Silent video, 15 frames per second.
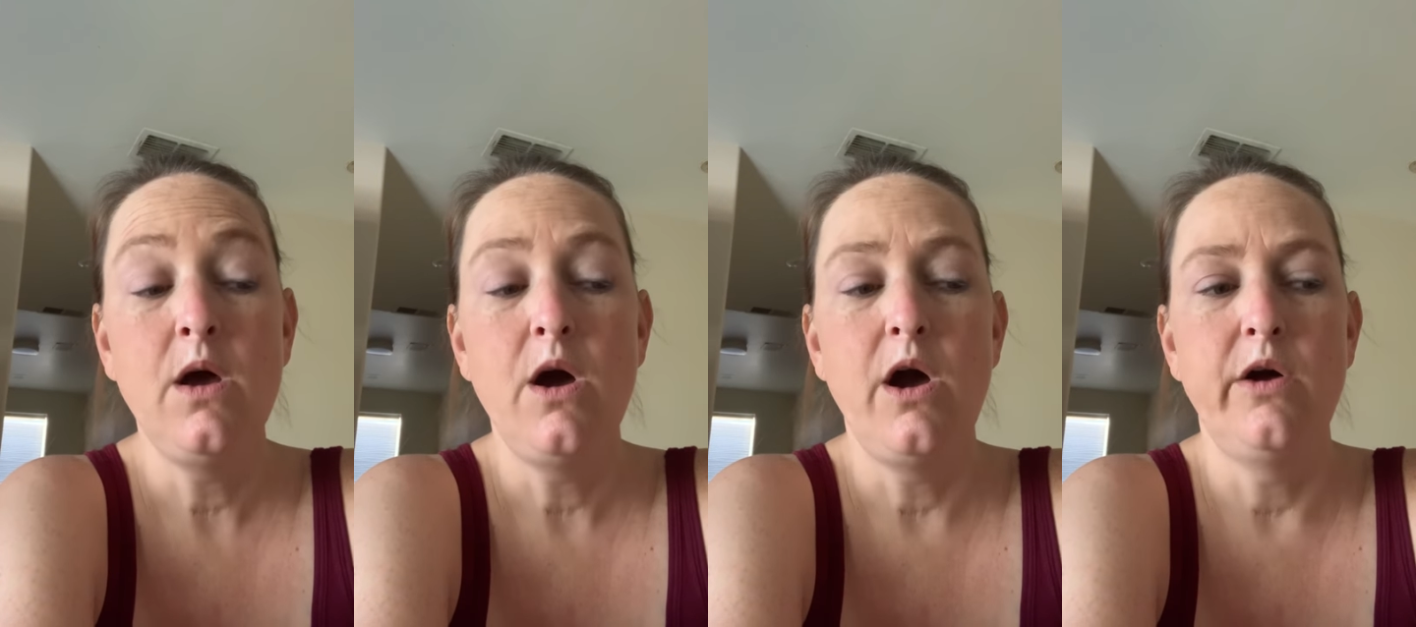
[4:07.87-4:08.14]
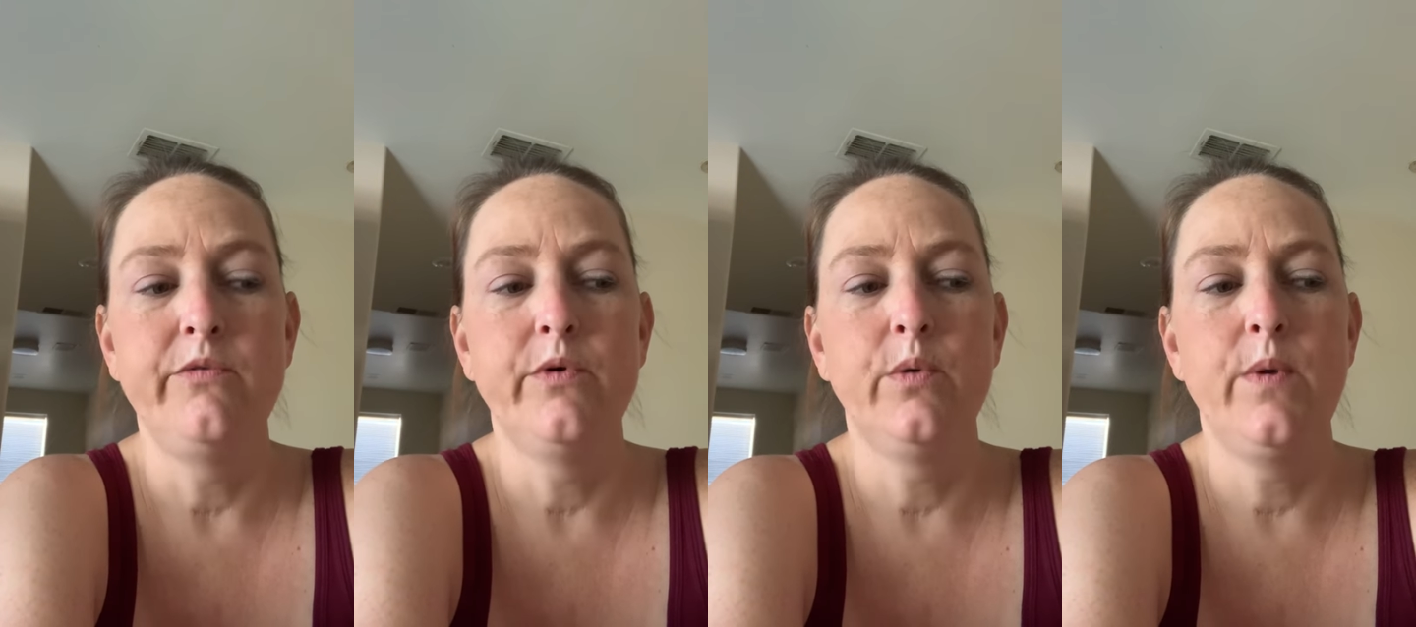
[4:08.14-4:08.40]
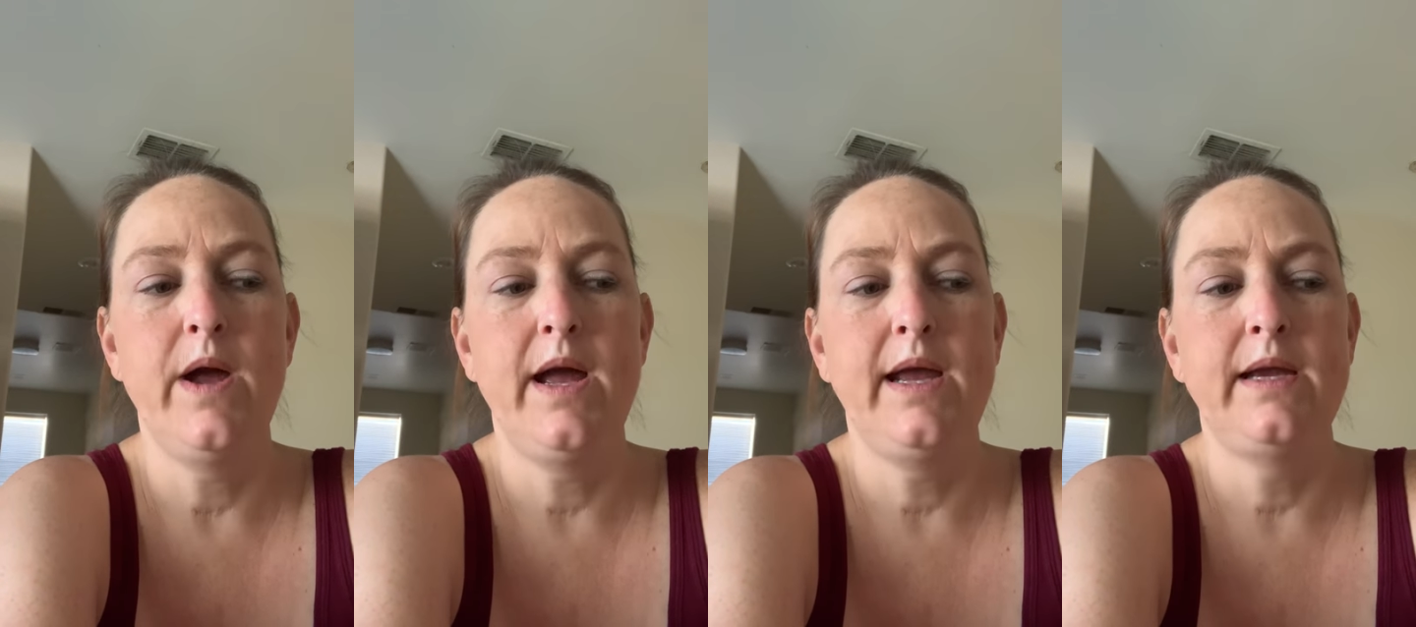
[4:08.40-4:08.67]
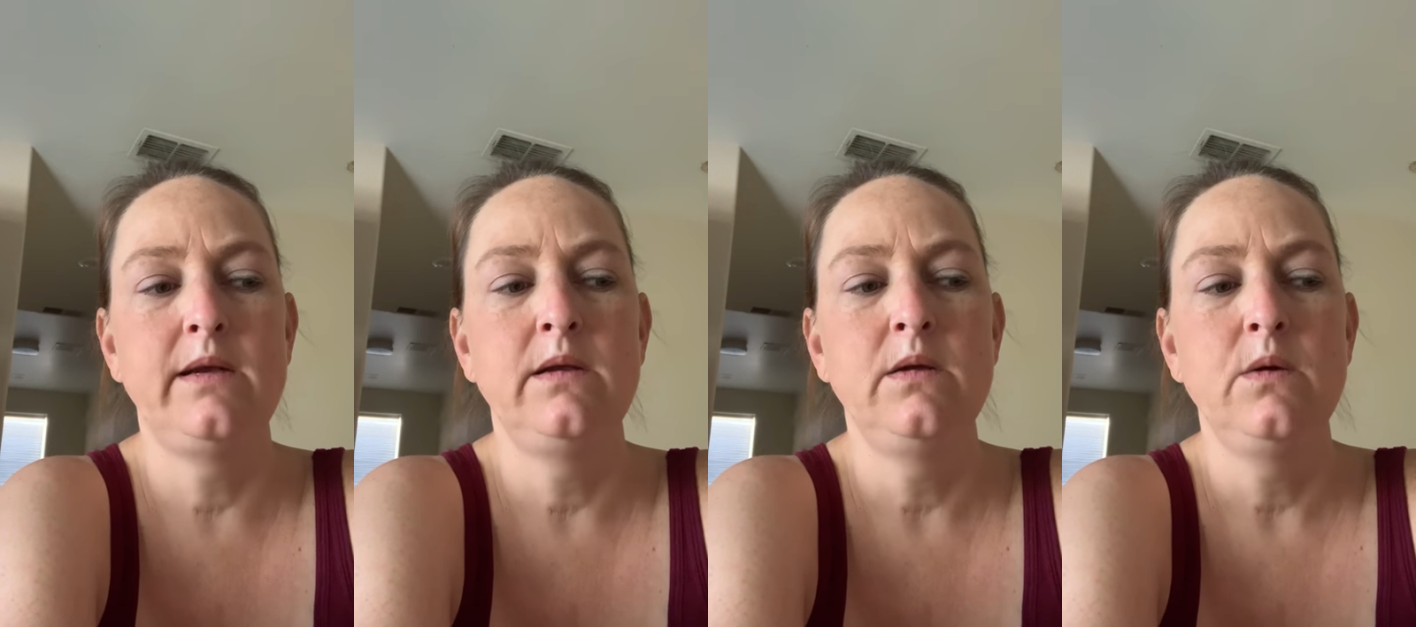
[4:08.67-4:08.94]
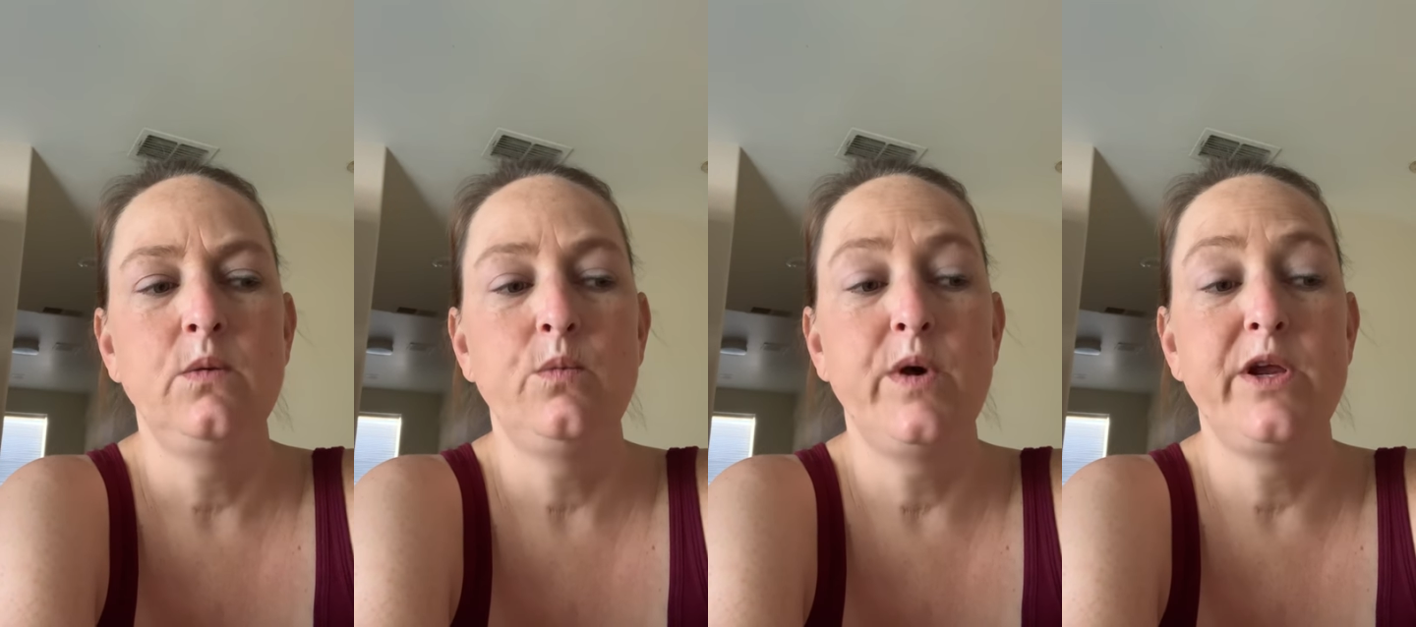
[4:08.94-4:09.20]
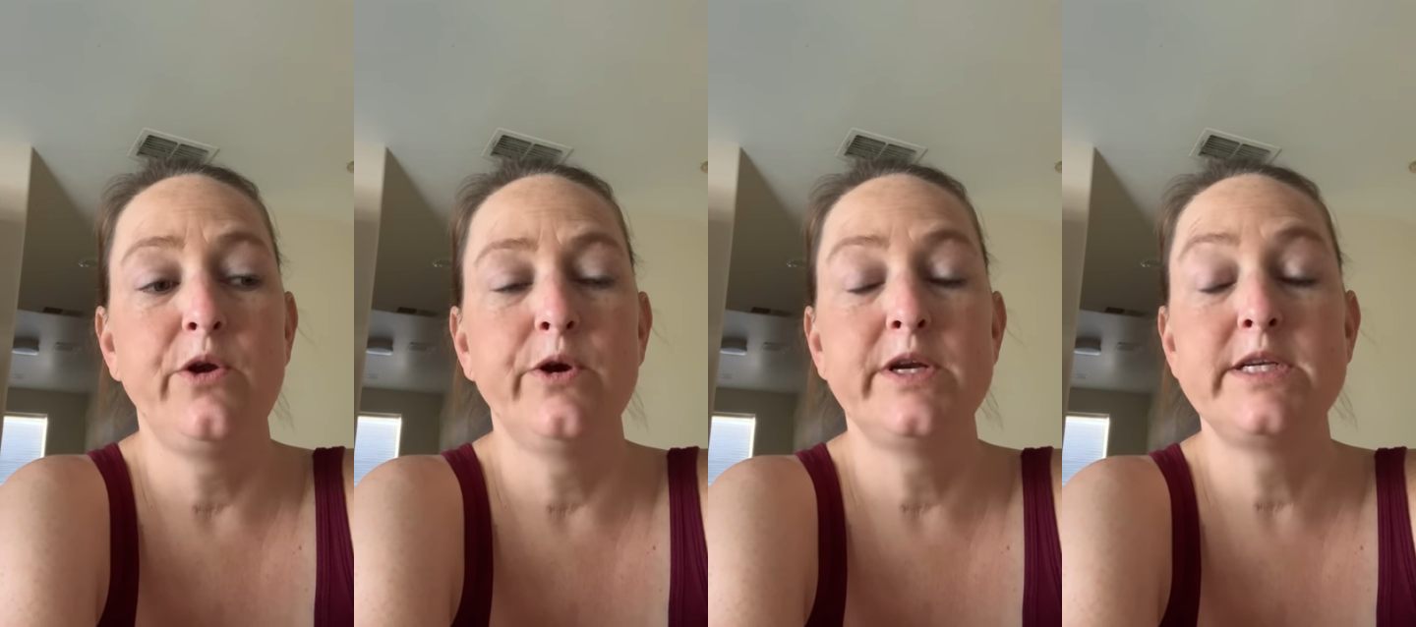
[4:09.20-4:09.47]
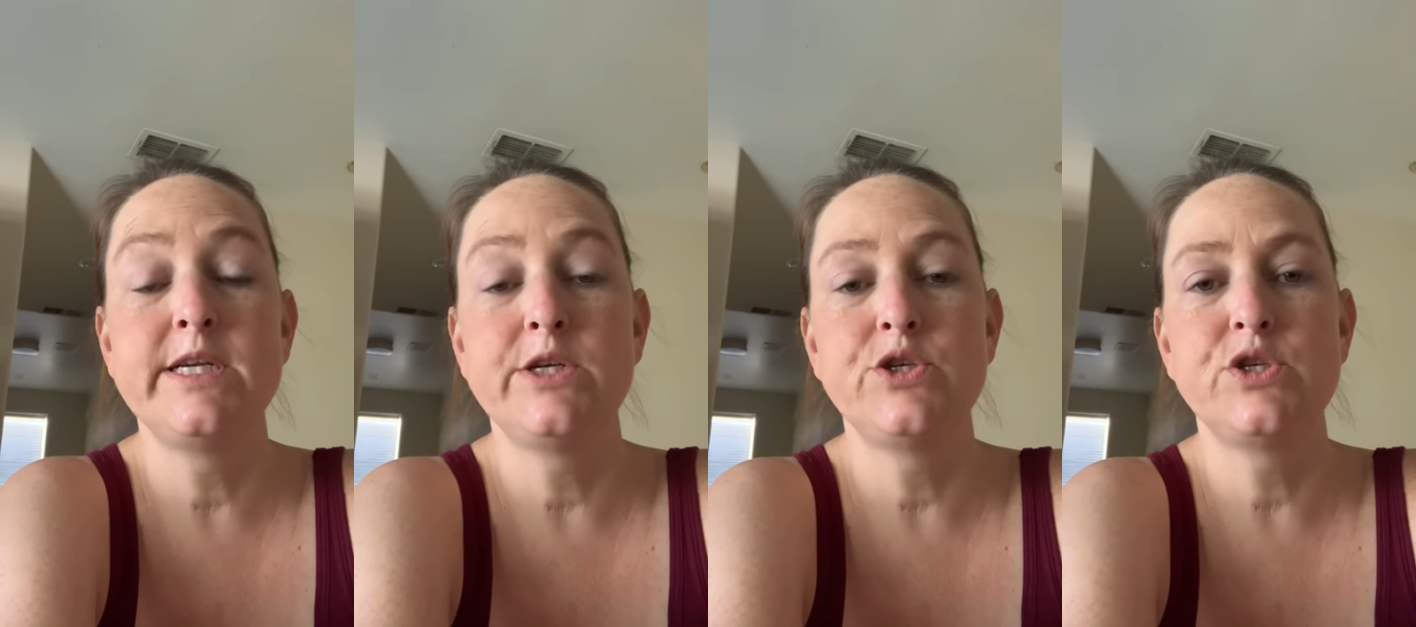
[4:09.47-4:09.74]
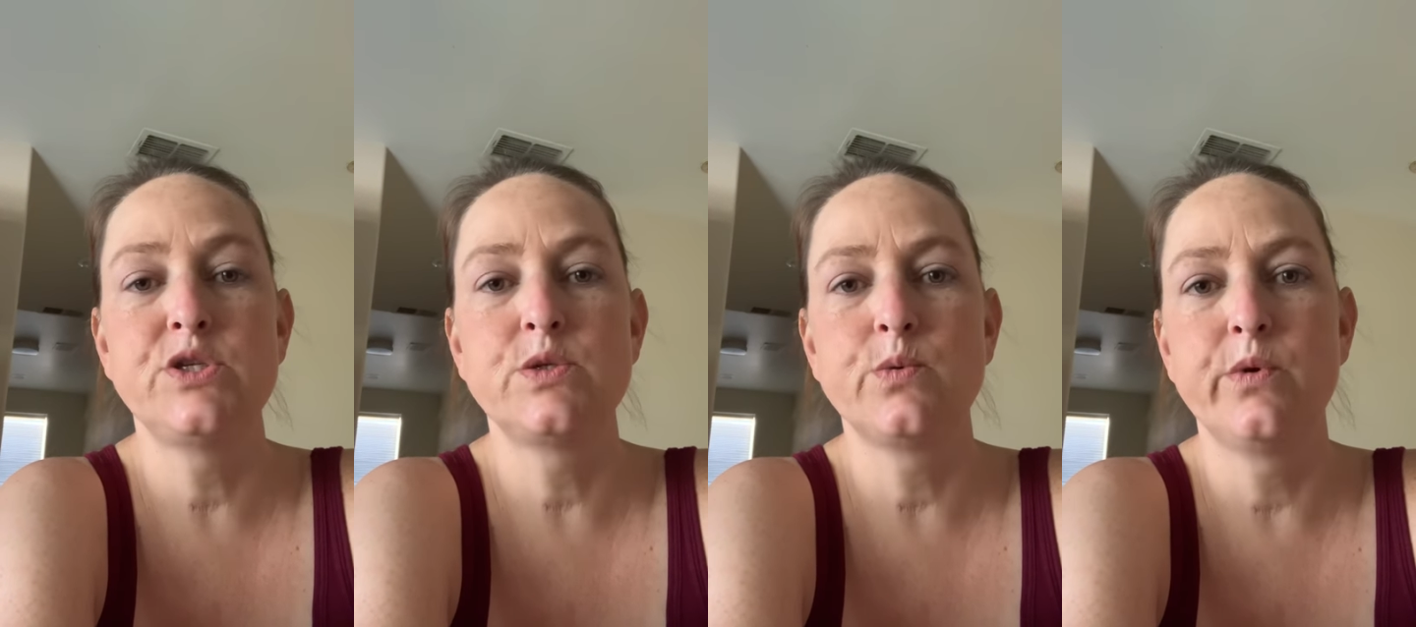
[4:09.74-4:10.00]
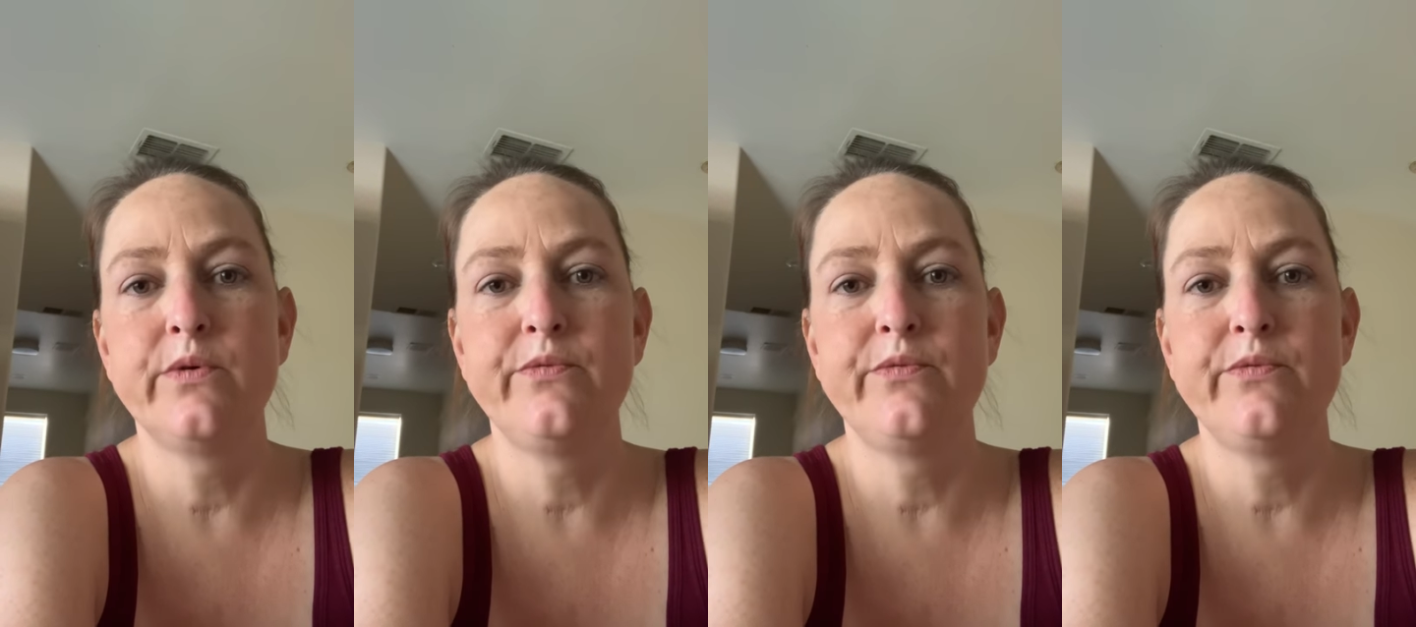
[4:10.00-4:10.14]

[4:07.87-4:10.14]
override what your intentions were